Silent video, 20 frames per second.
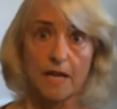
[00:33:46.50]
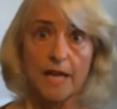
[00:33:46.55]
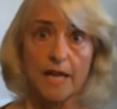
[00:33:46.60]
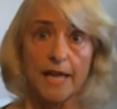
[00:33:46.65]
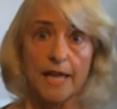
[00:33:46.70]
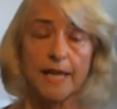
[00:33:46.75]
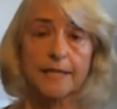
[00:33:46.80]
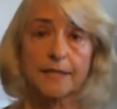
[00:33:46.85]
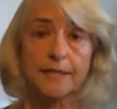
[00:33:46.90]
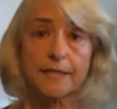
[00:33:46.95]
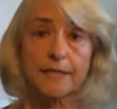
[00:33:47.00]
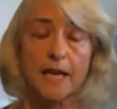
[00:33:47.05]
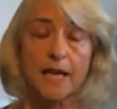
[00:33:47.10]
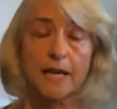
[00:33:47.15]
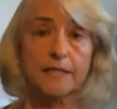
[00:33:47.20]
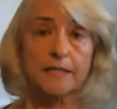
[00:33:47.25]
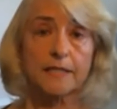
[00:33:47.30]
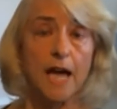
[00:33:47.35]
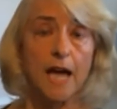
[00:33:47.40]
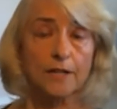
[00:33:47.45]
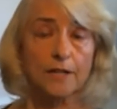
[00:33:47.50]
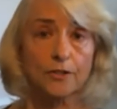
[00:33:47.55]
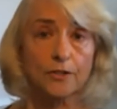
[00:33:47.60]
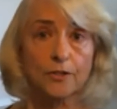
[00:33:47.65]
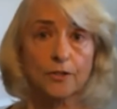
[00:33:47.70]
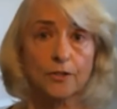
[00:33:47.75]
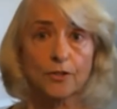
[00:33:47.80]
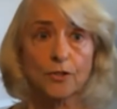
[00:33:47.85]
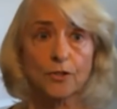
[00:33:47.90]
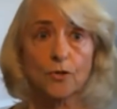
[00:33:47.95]
is that
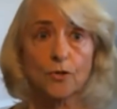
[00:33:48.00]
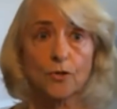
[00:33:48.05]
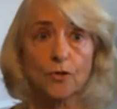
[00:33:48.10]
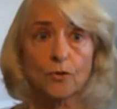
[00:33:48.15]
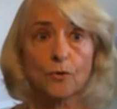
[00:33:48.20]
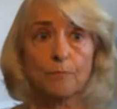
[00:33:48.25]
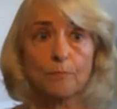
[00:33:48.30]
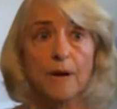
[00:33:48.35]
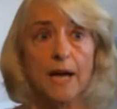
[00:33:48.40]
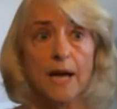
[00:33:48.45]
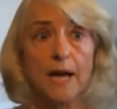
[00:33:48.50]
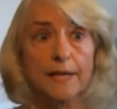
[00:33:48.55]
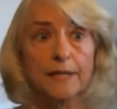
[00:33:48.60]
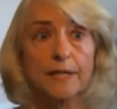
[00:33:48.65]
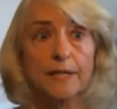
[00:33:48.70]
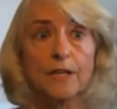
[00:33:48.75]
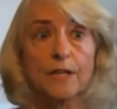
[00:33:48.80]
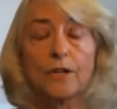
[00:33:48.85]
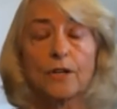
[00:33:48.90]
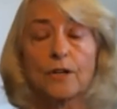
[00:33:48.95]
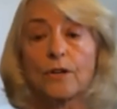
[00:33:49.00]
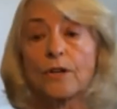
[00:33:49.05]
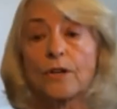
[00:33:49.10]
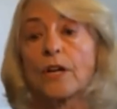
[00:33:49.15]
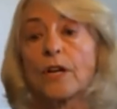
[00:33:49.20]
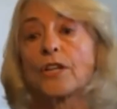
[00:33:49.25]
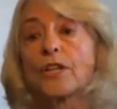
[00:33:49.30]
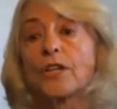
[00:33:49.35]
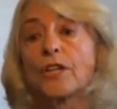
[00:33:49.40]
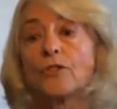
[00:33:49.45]
doctors who pioneered
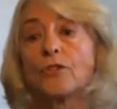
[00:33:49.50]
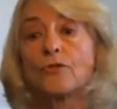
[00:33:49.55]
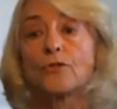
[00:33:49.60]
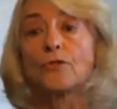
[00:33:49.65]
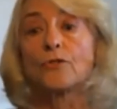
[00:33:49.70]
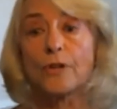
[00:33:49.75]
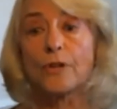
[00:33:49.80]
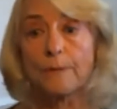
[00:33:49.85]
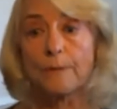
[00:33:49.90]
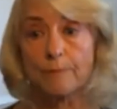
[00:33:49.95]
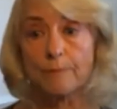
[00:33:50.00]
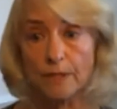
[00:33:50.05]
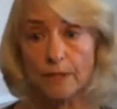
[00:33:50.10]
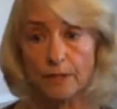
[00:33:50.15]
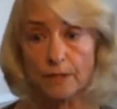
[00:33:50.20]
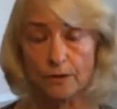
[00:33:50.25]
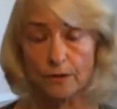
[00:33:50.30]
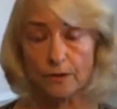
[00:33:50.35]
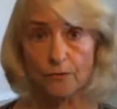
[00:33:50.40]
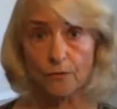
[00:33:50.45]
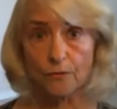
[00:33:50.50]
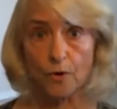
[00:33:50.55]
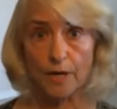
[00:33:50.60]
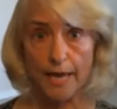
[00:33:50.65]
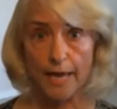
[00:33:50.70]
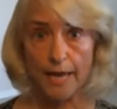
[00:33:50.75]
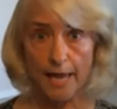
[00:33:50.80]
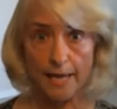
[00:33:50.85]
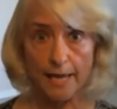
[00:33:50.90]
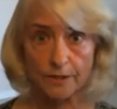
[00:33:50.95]
a new treatment for
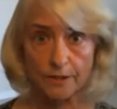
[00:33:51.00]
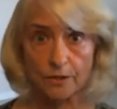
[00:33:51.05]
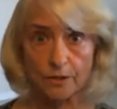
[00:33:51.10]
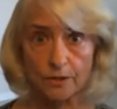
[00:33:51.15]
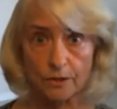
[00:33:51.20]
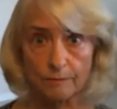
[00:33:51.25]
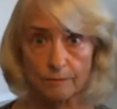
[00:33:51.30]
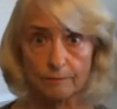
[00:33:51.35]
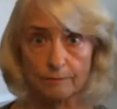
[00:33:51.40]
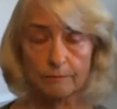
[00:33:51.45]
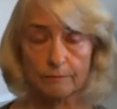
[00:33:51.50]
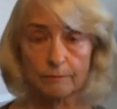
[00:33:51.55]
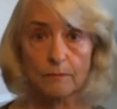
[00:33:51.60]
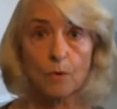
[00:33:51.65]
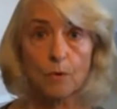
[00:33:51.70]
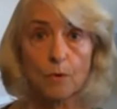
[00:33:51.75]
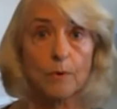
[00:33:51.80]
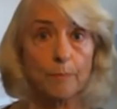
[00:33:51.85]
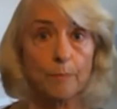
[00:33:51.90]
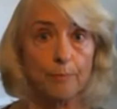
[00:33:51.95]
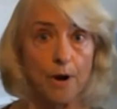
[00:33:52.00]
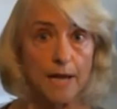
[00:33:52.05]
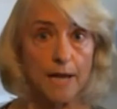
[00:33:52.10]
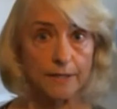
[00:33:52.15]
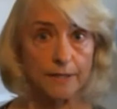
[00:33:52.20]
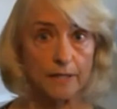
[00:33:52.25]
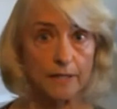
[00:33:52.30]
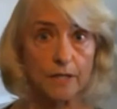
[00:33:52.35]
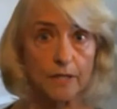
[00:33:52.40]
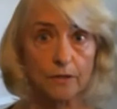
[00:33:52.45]
cancer were
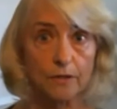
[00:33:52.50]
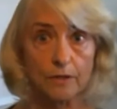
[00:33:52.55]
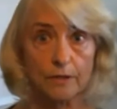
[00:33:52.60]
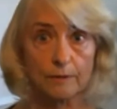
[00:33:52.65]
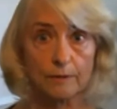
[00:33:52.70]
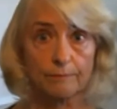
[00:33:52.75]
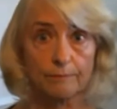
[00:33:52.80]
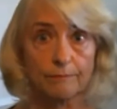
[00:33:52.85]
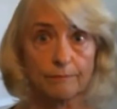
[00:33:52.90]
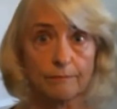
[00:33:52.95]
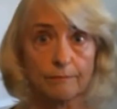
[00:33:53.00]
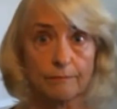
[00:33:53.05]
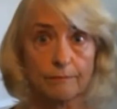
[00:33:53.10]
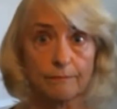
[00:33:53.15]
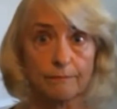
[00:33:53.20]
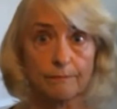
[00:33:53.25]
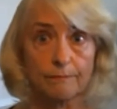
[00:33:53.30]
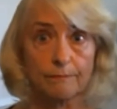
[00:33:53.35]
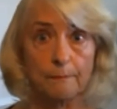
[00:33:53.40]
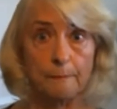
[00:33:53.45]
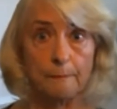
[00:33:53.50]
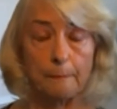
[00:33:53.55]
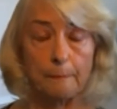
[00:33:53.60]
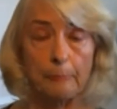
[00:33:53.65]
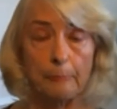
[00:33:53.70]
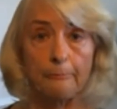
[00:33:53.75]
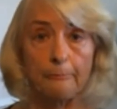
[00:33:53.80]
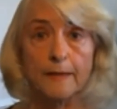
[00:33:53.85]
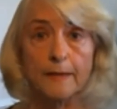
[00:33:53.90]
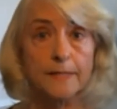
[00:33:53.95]
prosecuted.
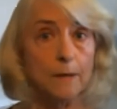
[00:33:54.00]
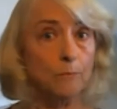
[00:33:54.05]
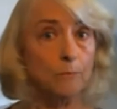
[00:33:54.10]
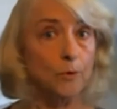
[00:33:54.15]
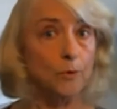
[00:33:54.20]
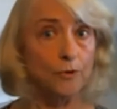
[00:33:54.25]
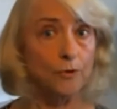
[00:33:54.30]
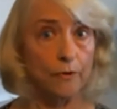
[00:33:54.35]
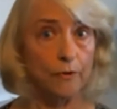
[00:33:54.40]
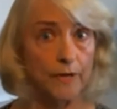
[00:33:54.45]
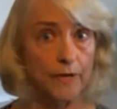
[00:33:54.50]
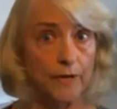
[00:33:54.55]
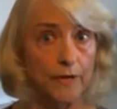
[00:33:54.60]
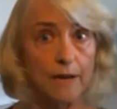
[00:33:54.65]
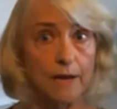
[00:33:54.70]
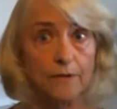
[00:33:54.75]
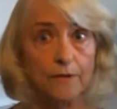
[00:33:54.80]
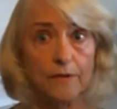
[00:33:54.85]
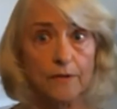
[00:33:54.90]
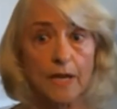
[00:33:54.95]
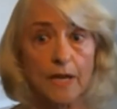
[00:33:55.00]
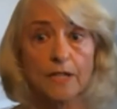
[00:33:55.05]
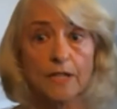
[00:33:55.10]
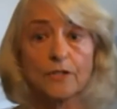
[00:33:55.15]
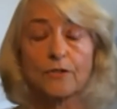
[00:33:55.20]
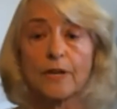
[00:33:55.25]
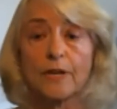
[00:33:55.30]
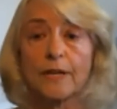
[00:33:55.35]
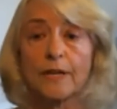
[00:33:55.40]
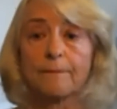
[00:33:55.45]
Some were driven out of the
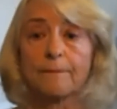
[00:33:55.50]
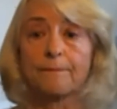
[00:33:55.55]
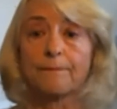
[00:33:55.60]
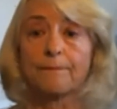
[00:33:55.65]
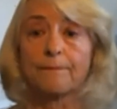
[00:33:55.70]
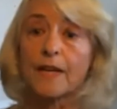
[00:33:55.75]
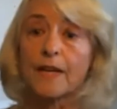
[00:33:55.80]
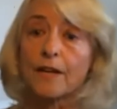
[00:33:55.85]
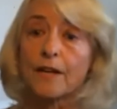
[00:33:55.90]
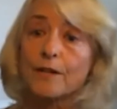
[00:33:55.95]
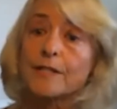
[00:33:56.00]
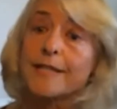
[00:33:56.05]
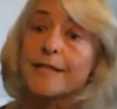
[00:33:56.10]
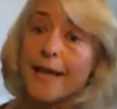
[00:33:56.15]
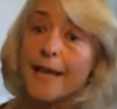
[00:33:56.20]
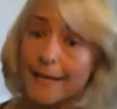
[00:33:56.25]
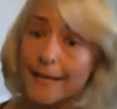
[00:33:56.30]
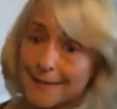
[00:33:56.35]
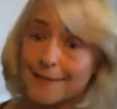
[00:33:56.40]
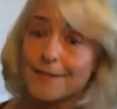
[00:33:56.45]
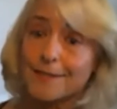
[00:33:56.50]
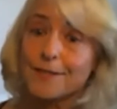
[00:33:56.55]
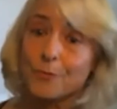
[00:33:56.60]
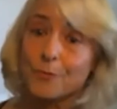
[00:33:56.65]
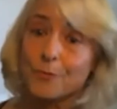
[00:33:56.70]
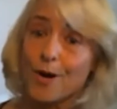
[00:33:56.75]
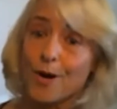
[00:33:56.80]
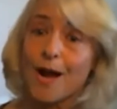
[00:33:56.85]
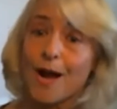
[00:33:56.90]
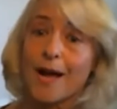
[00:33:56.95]
country. Here in Texas,
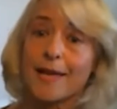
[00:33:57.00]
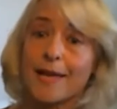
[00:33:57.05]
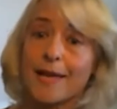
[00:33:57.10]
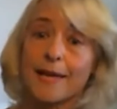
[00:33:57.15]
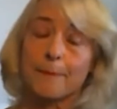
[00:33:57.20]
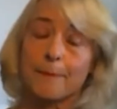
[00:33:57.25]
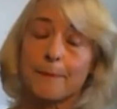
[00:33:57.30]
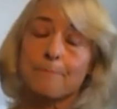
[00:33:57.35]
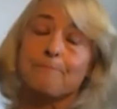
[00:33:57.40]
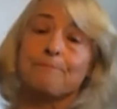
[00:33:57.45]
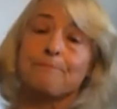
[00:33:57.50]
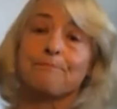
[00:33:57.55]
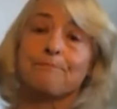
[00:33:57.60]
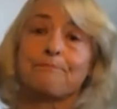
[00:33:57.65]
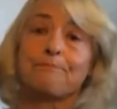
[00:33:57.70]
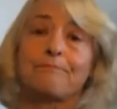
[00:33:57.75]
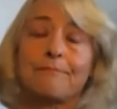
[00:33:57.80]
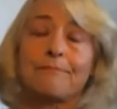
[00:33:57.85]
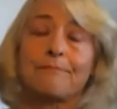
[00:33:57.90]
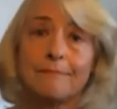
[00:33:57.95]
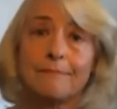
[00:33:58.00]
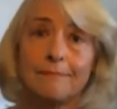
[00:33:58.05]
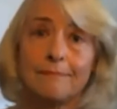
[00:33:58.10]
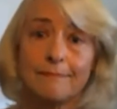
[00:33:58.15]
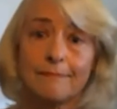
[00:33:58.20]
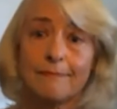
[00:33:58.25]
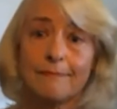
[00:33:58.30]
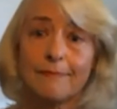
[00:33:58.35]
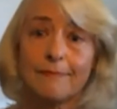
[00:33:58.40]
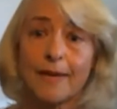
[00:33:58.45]
where I am,
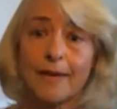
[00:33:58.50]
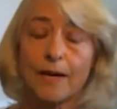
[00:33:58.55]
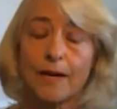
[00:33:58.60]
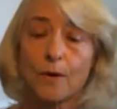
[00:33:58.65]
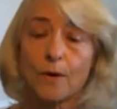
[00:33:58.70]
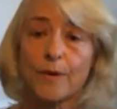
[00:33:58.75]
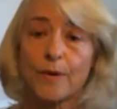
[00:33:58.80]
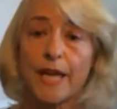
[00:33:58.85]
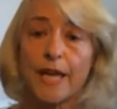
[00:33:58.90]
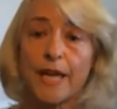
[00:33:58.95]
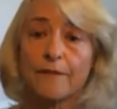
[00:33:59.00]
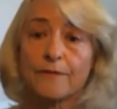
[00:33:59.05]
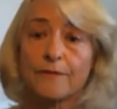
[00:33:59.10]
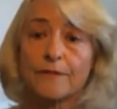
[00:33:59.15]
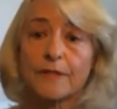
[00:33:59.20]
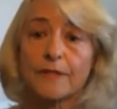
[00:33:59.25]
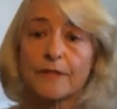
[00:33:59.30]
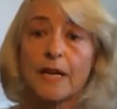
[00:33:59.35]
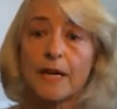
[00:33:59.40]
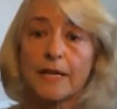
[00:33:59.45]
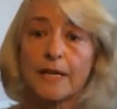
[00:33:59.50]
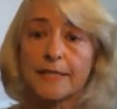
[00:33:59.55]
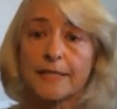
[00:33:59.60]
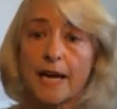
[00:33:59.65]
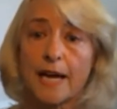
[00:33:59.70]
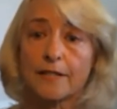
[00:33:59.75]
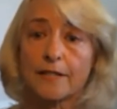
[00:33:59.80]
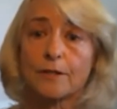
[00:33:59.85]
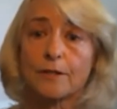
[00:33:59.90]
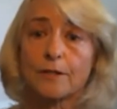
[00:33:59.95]
uh, we have a
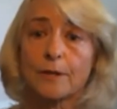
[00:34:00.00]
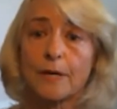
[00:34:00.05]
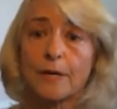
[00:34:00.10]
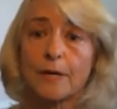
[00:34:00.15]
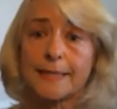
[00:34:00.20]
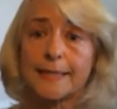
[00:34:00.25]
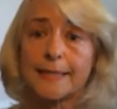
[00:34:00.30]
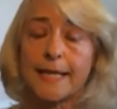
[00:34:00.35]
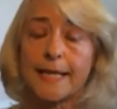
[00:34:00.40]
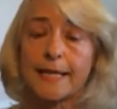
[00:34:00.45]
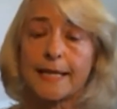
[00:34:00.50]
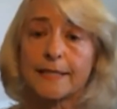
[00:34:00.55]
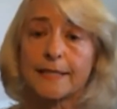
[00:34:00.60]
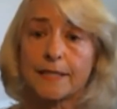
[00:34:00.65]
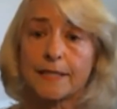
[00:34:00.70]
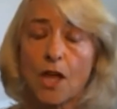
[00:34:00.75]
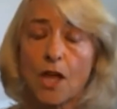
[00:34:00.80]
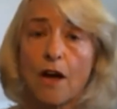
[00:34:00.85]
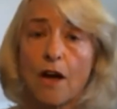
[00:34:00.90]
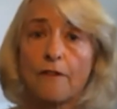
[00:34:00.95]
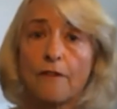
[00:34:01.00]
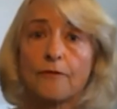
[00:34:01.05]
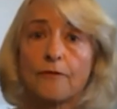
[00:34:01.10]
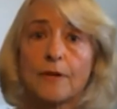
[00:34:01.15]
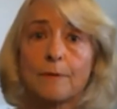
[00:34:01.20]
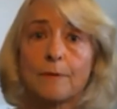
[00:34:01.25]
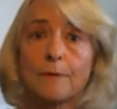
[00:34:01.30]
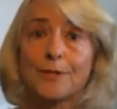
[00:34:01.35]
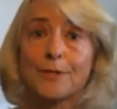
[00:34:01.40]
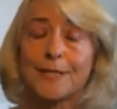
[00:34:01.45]
Doctor Stanislav
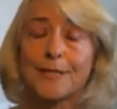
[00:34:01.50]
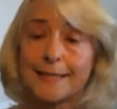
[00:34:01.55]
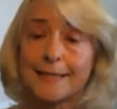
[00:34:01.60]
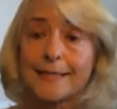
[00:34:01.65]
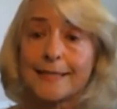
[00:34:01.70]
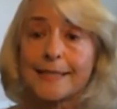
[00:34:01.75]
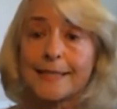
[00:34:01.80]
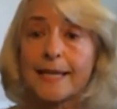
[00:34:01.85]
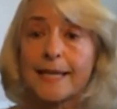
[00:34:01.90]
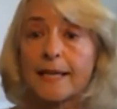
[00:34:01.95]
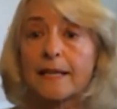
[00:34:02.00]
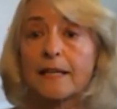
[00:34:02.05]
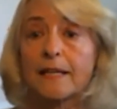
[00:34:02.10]
Brzezinski,